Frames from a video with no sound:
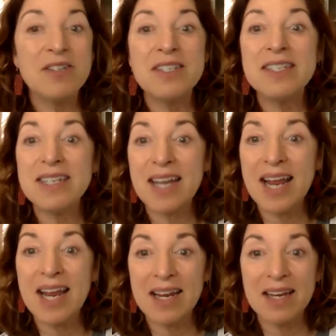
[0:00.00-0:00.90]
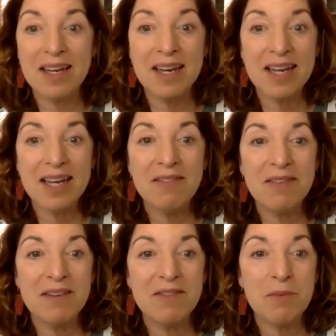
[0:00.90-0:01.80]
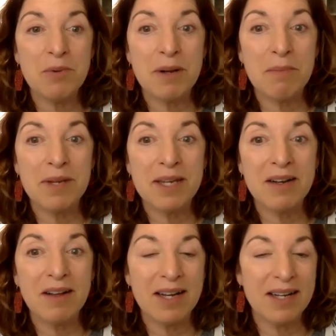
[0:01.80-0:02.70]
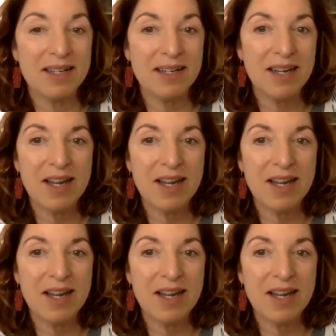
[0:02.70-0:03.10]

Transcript: to stay, even if you put a pin on it.